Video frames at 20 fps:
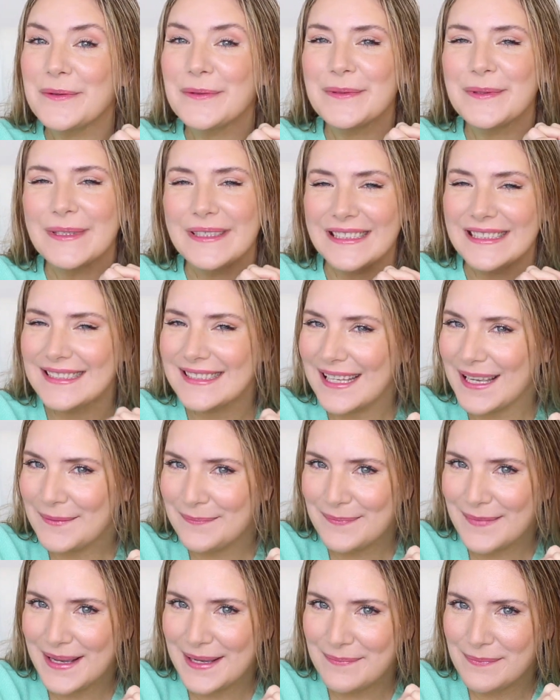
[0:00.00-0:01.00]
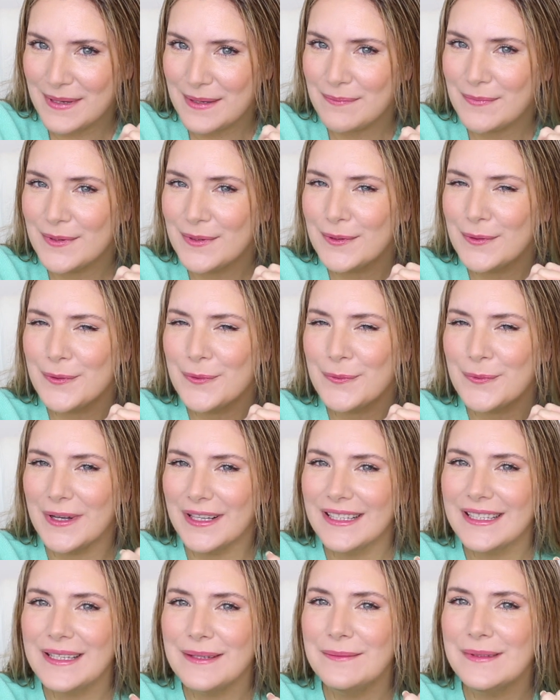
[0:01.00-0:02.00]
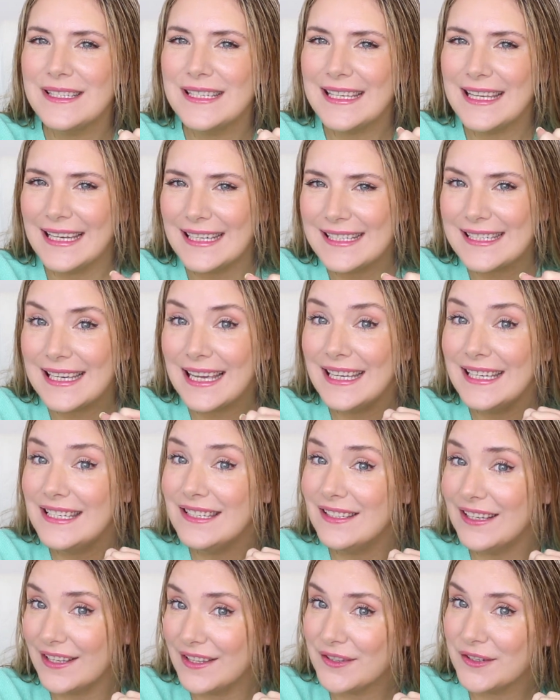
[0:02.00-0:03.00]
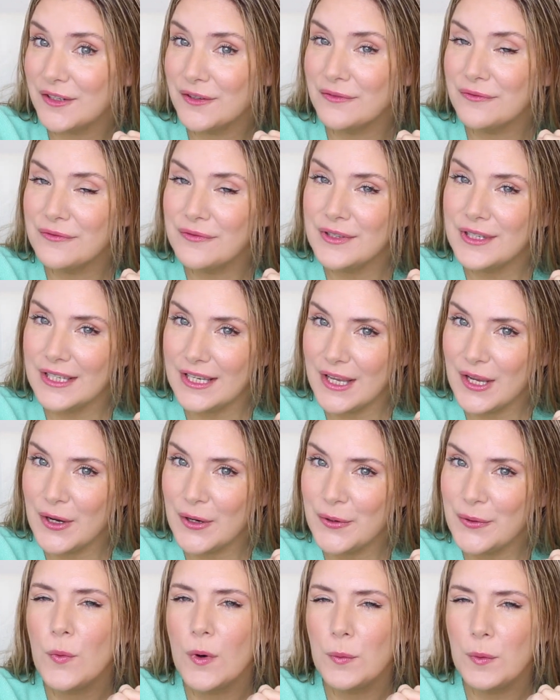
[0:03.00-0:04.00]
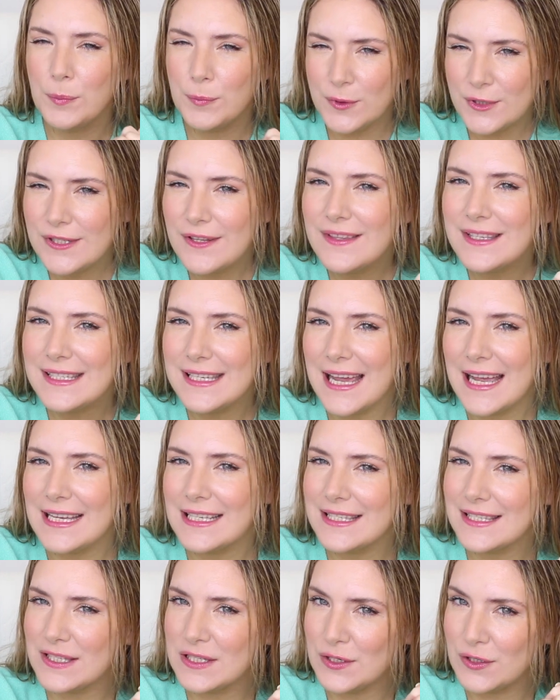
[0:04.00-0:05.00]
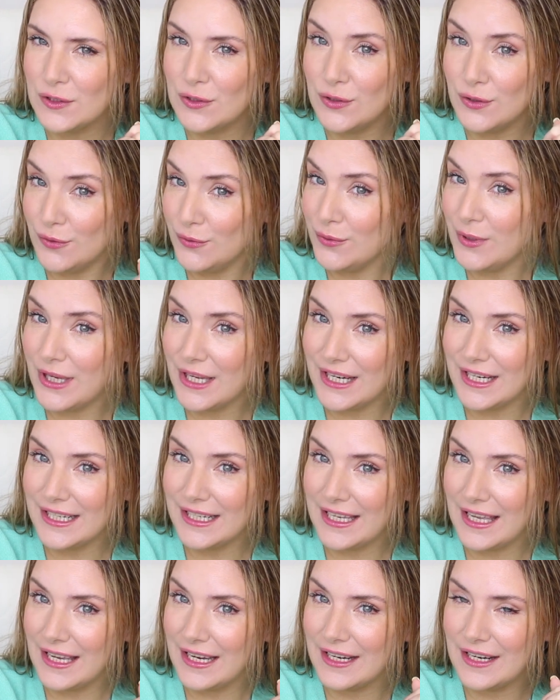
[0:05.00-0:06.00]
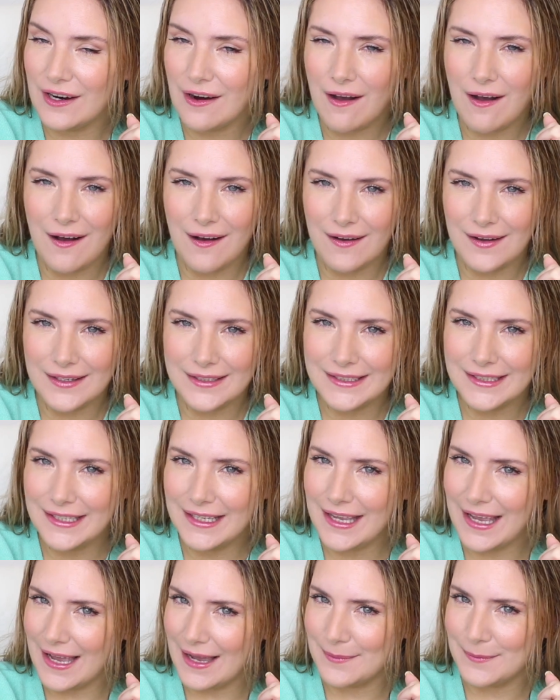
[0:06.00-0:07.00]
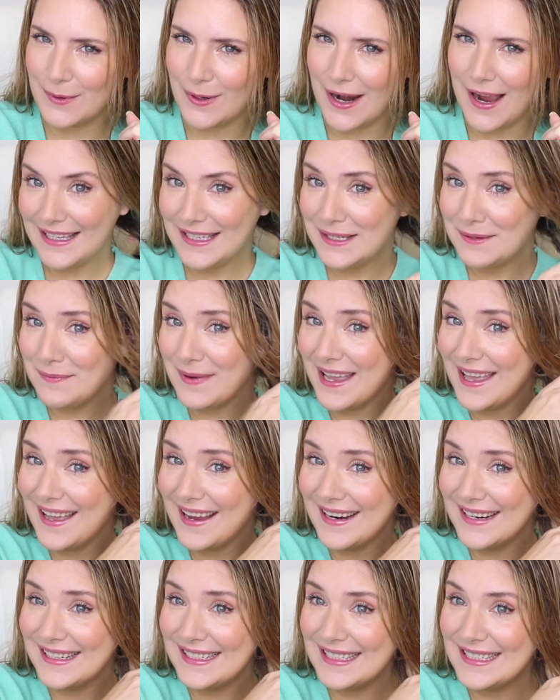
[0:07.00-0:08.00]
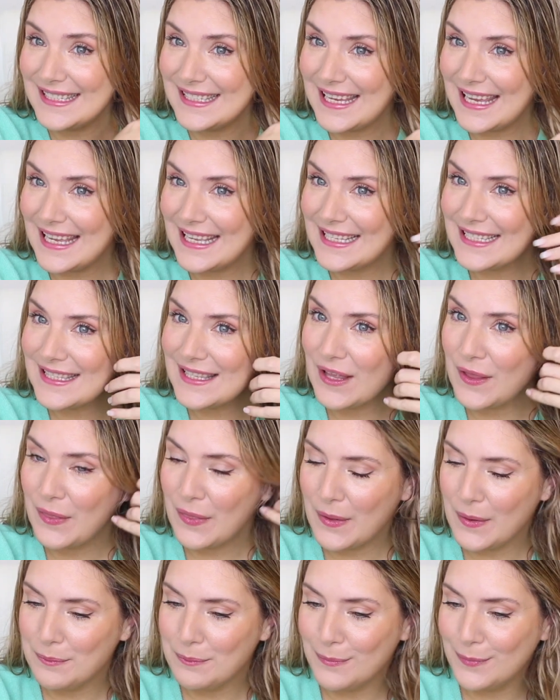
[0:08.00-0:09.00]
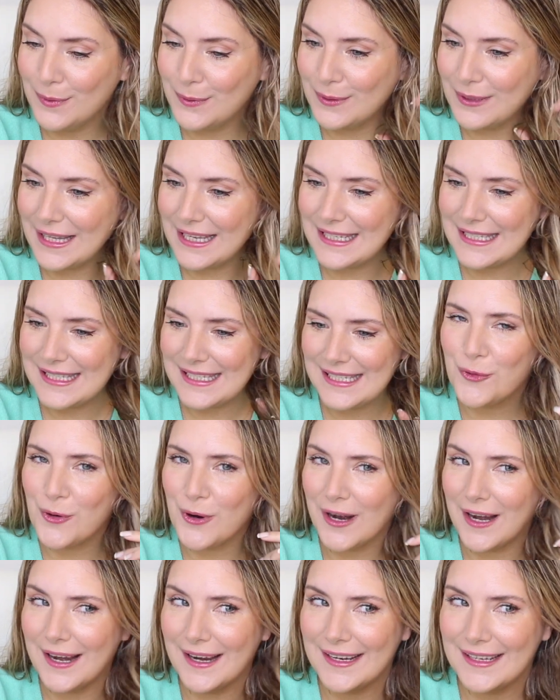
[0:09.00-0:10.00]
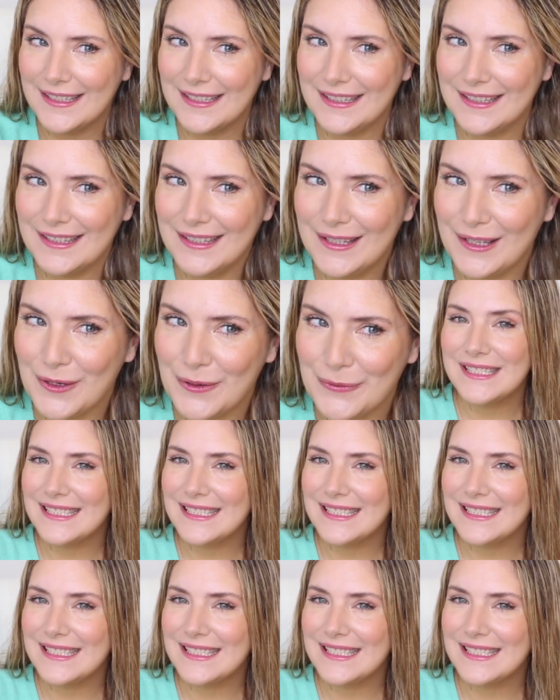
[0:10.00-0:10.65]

What is up, my people? Welcome to yet another video where we put to the test new hair care on camera, and my hair takes the bullet for you.